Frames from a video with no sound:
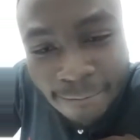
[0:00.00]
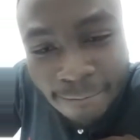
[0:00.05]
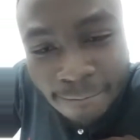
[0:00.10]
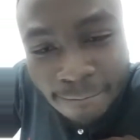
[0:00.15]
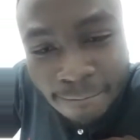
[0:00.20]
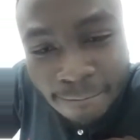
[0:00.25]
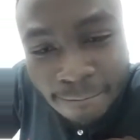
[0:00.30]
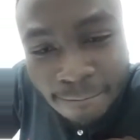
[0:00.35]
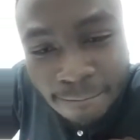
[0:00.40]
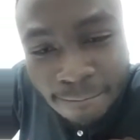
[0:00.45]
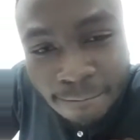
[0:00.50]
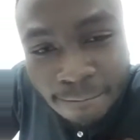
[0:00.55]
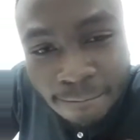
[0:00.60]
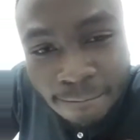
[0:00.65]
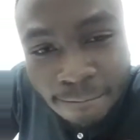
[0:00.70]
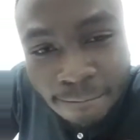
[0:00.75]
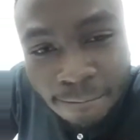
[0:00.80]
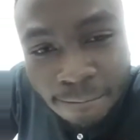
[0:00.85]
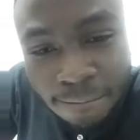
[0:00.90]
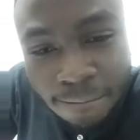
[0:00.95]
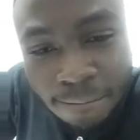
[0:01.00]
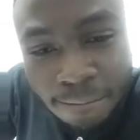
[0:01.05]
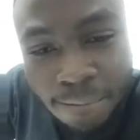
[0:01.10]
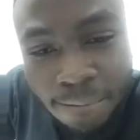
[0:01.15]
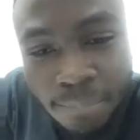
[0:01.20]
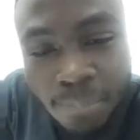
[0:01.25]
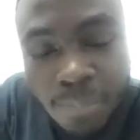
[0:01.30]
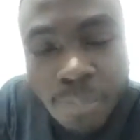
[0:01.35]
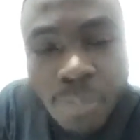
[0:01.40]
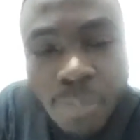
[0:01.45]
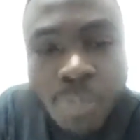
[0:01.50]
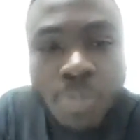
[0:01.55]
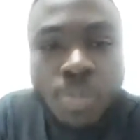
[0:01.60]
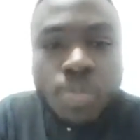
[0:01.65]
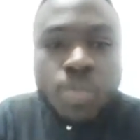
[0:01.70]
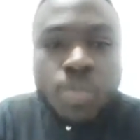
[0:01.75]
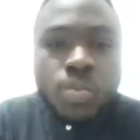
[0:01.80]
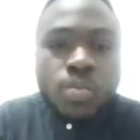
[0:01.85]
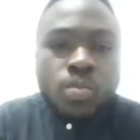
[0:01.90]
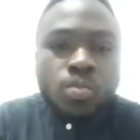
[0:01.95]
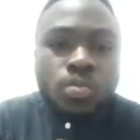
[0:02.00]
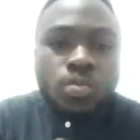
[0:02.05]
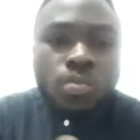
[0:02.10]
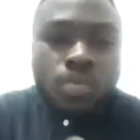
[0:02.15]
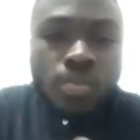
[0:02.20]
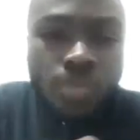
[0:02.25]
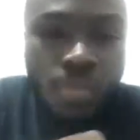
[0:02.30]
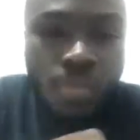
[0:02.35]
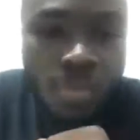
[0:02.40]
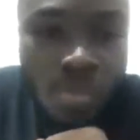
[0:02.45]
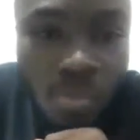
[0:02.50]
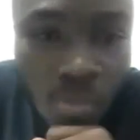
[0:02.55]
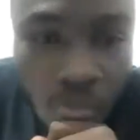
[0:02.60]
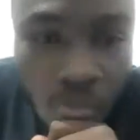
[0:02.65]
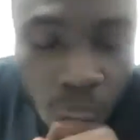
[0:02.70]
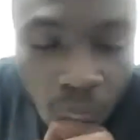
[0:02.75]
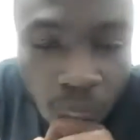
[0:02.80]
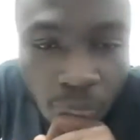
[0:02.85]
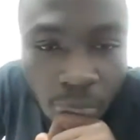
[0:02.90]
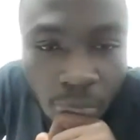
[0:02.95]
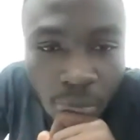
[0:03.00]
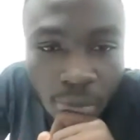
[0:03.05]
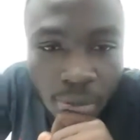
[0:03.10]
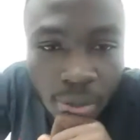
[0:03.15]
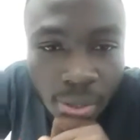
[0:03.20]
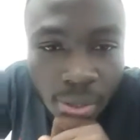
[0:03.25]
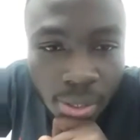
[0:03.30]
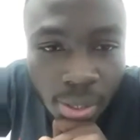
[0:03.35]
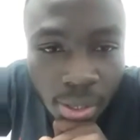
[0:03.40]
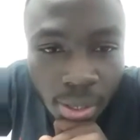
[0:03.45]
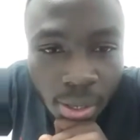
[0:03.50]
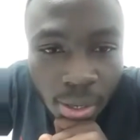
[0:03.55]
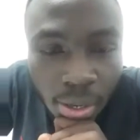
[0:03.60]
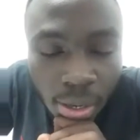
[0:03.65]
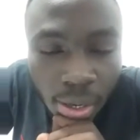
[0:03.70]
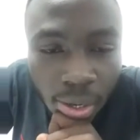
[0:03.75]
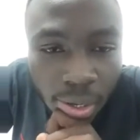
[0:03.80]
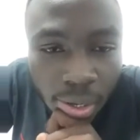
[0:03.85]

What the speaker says: (no one is talking)